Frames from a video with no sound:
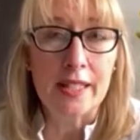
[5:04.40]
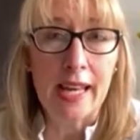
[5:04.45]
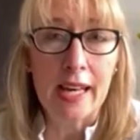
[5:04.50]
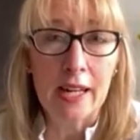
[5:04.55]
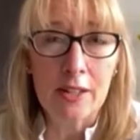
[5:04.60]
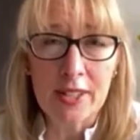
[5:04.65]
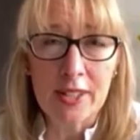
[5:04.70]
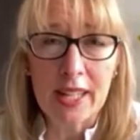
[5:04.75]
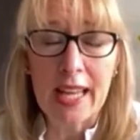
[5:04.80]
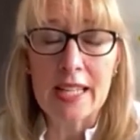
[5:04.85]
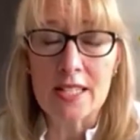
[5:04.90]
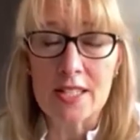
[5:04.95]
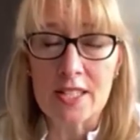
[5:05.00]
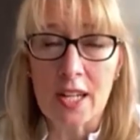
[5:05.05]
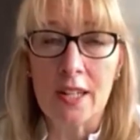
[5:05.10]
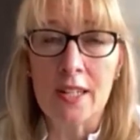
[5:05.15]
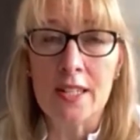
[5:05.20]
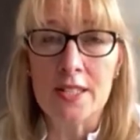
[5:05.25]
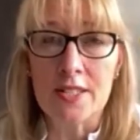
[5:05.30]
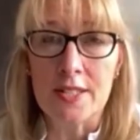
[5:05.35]
healthcare
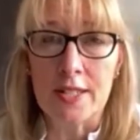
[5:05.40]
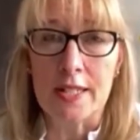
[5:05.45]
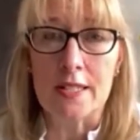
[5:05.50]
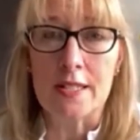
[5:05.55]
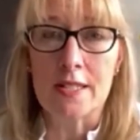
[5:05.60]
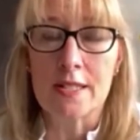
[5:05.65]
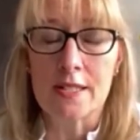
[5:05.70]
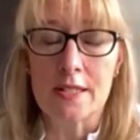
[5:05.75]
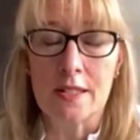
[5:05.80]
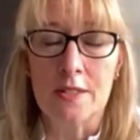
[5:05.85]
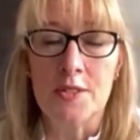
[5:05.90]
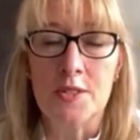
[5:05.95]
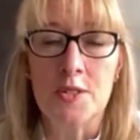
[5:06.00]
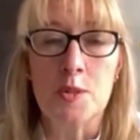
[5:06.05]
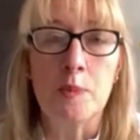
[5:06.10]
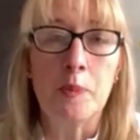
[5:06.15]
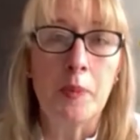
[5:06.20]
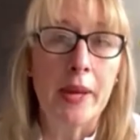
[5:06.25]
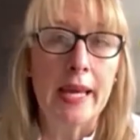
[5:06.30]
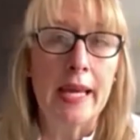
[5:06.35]
scientists
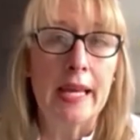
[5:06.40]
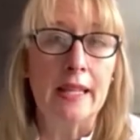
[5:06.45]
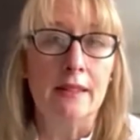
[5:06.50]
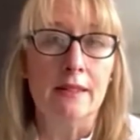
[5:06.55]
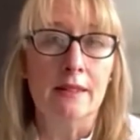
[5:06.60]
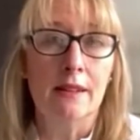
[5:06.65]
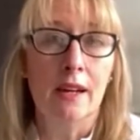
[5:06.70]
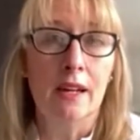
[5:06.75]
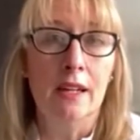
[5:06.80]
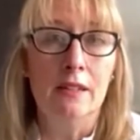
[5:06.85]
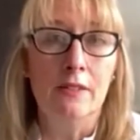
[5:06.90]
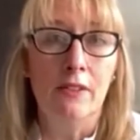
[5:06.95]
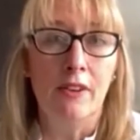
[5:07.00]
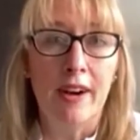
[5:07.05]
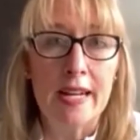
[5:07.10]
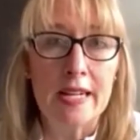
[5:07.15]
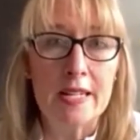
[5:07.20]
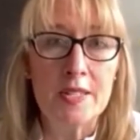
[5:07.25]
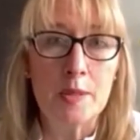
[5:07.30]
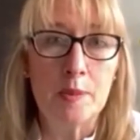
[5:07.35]
underpin over
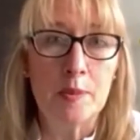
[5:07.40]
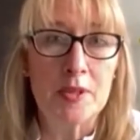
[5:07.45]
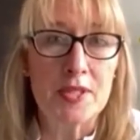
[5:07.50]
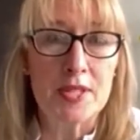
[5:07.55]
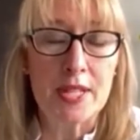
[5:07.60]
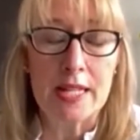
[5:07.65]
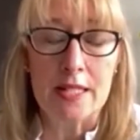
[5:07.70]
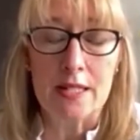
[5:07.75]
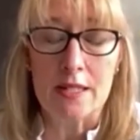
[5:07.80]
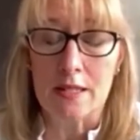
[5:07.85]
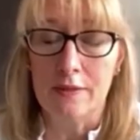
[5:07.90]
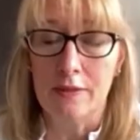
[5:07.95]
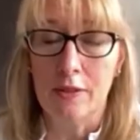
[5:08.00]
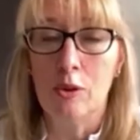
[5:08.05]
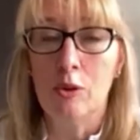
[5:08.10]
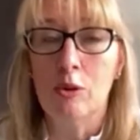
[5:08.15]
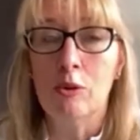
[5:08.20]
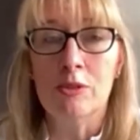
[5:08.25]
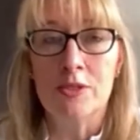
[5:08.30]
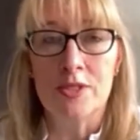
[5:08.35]
80% of
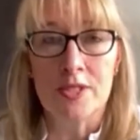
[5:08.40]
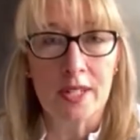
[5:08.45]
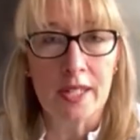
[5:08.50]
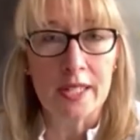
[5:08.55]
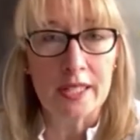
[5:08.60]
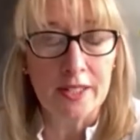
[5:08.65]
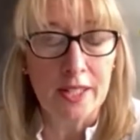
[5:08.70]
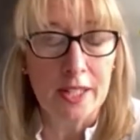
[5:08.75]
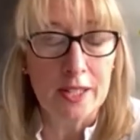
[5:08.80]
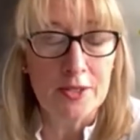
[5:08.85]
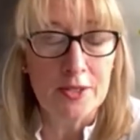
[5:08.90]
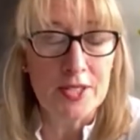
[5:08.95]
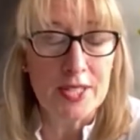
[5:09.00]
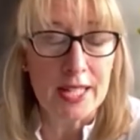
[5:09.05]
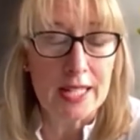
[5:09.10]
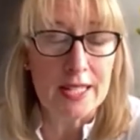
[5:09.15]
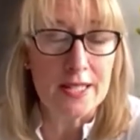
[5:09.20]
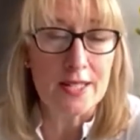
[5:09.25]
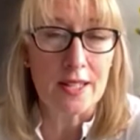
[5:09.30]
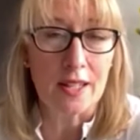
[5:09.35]
all
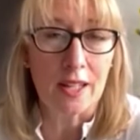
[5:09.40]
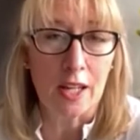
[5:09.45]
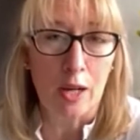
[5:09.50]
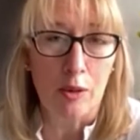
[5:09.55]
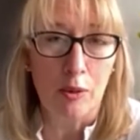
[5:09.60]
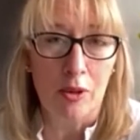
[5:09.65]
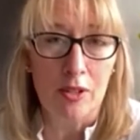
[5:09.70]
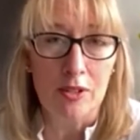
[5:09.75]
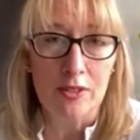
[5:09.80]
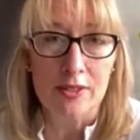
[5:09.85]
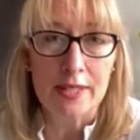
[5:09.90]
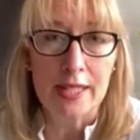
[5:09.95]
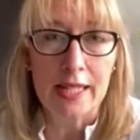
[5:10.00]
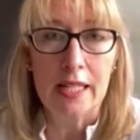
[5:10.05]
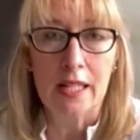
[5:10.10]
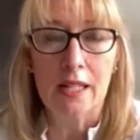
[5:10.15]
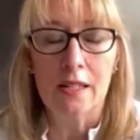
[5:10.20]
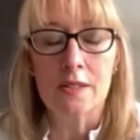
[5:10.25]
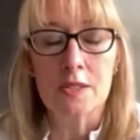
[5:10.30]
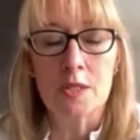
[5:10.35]
diagnoses that go on in
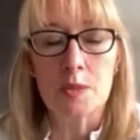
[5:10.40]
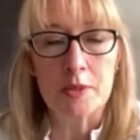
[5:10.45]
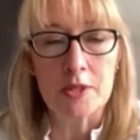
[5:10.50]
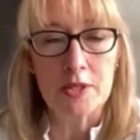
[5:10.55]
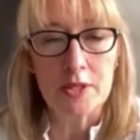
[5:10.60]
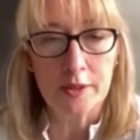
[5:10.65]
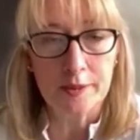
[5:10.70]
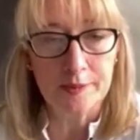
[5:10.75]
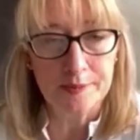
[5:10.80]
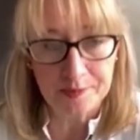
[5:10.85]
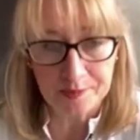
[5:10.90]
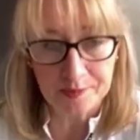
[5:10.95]
a hospital.